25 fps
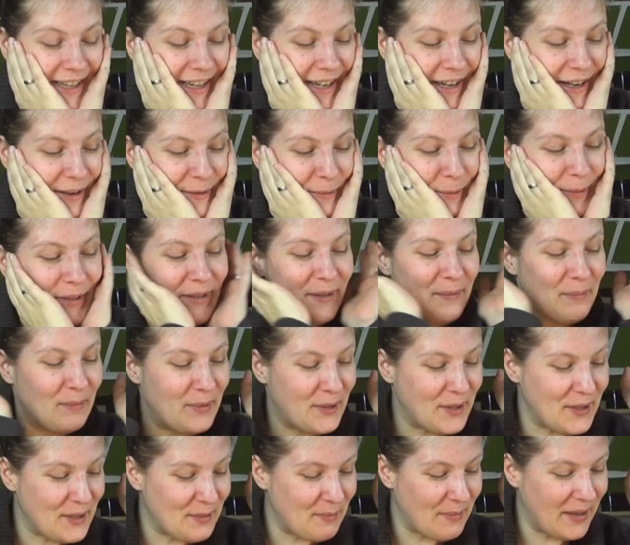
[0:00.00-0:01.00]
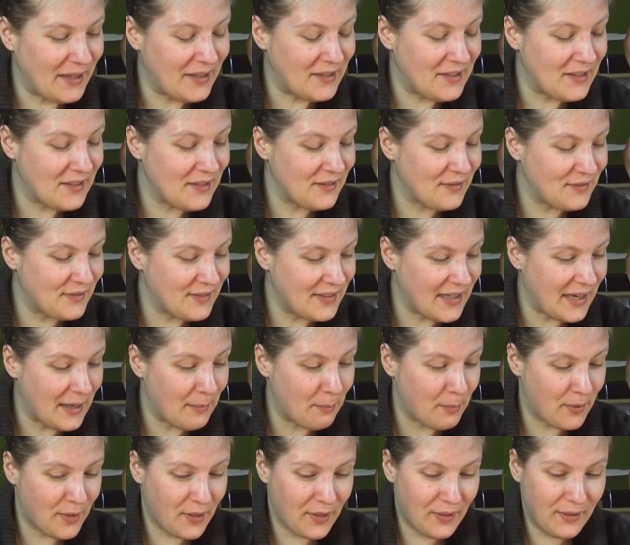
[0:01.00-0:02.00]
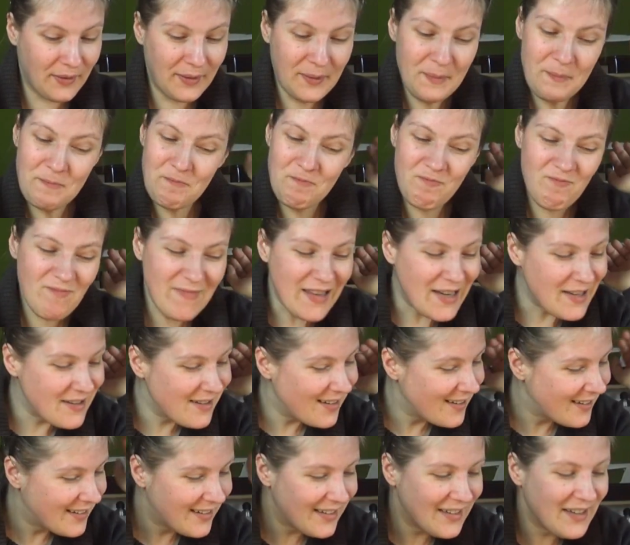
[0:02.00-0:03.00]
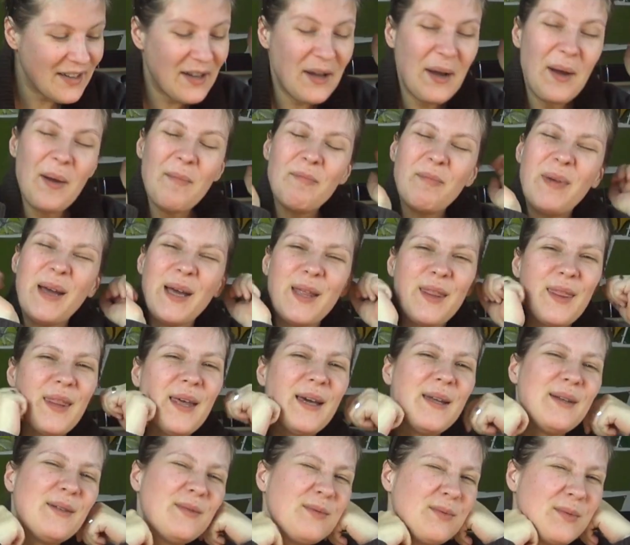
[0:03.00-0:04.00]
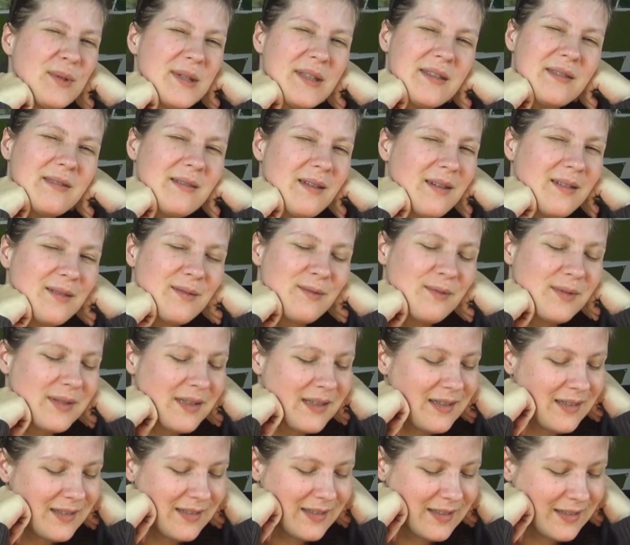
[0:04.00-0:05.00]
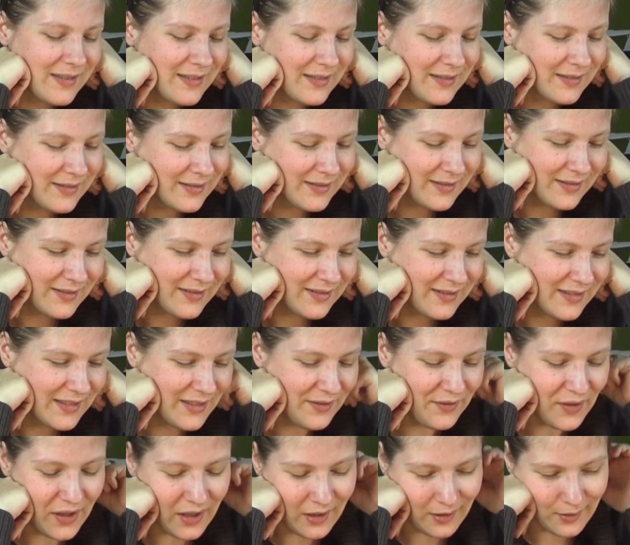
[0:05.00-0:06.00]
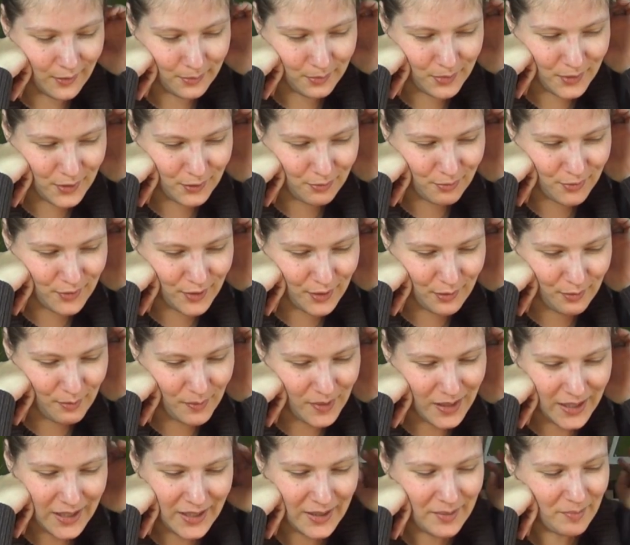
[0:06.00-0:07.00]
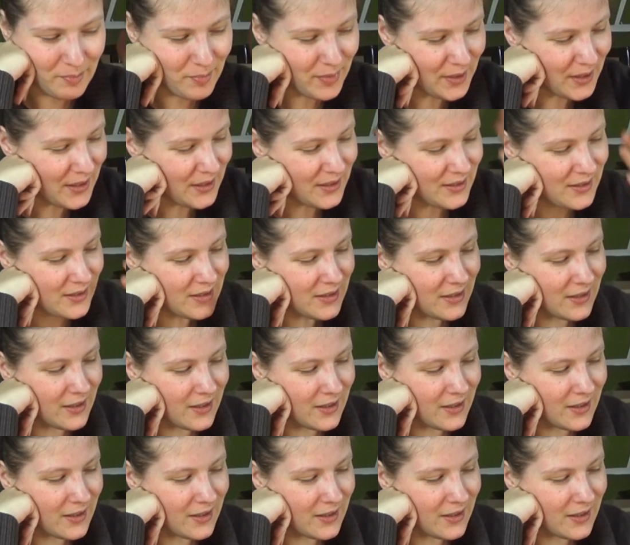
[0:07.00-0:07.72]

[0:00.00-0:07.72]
yeah, well, perspective, depth, back then was not really developed with me, but